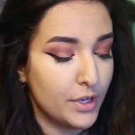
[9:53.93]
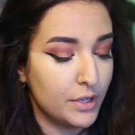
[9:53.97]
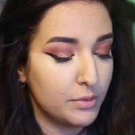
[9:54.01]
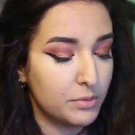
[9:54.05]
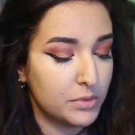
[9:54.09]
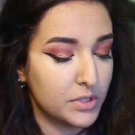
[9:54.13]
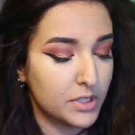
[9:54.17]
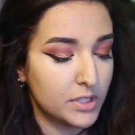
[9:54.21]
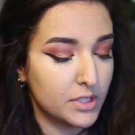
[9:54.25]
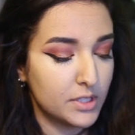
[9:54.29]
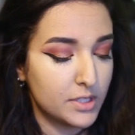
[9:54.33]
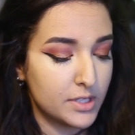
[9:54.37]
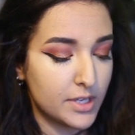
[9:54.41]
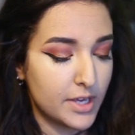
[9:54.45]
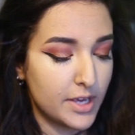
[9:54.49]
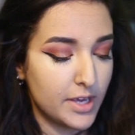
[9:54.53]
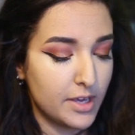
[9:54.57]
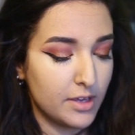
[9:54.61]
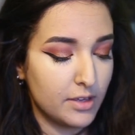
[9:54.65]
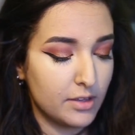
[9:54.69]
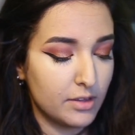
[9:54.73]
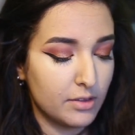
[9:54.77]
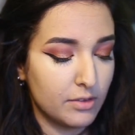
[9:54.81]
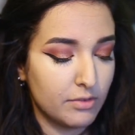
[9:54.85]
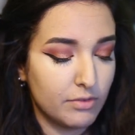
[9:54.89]
I'm going to
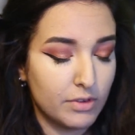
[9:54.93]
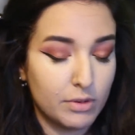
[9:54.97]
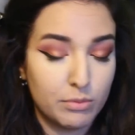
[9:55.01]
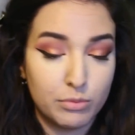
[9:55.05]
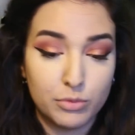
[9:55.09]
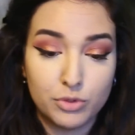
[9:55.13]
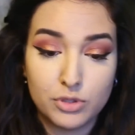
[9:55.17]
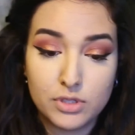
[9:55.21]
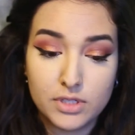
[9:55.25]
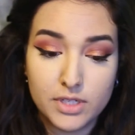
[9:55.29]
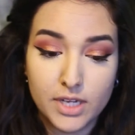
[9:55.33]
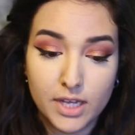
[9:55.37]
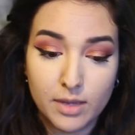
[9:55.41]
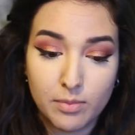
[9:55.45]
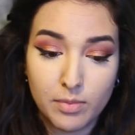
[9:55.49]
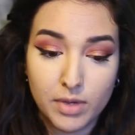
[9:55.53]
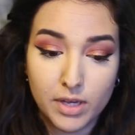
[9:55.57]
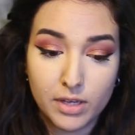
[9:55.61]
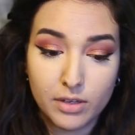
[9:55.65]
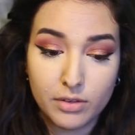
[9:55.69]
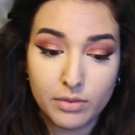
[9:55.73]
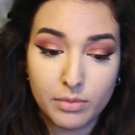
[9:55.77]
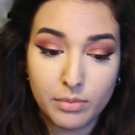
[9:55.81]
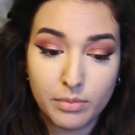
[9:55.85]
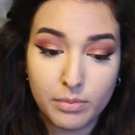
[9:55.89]
take the Rimmel Stay Matte
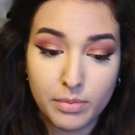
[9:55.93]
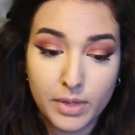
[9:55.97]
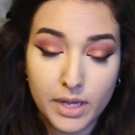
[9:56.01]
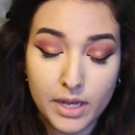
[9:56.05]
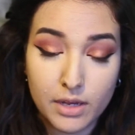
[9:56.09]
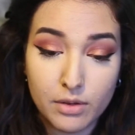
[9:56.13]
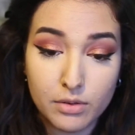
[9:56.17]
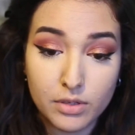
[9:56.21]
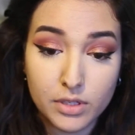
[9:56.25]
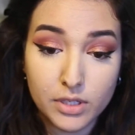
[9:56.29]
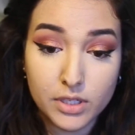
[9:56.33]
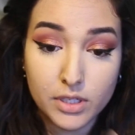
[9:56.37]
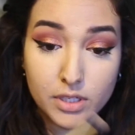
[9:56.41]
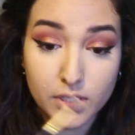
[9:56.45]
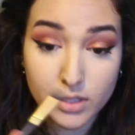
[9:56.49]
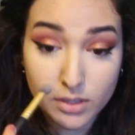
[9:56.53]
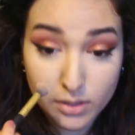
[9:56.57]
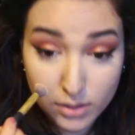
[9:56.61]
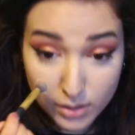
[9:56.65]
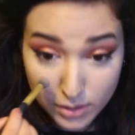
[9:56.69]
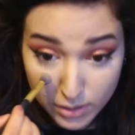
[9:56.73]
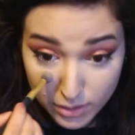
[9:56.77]
powder